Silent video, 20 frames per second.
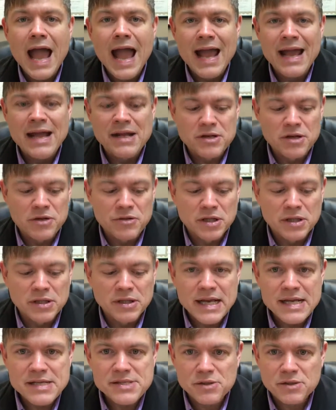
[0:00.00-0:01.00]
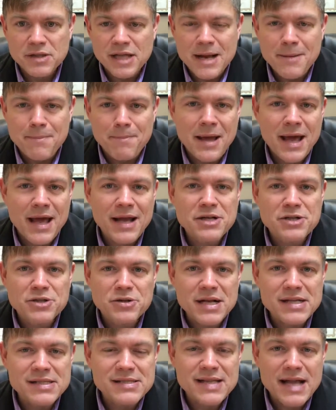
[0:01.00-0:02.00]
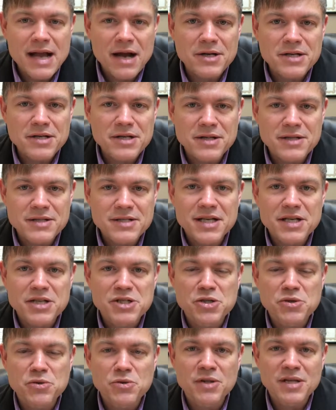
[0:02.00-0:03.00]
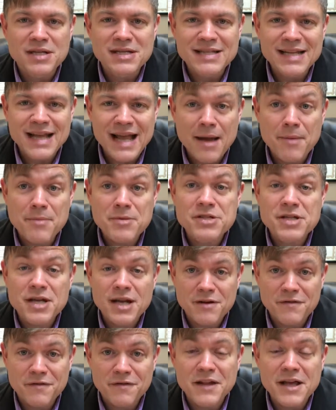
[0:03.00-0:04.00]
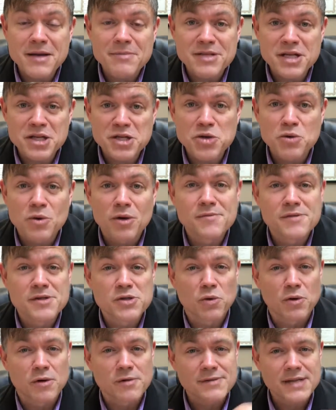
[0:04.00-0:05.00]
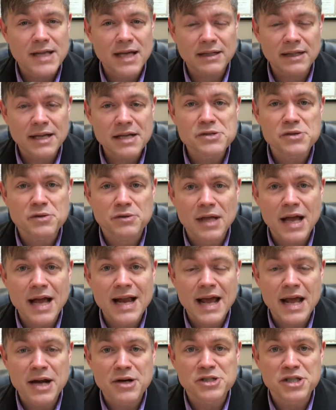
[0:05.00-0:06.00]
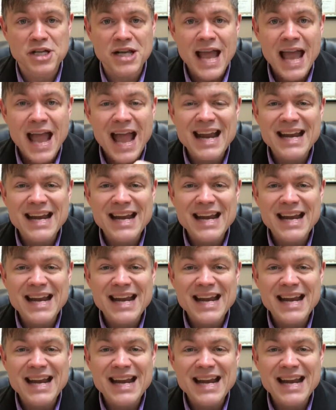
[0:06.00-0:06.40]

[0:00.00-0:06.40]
and the laser light penetrates down into the tissue, the damaged and inflamed tissue absorbs that laser light energy,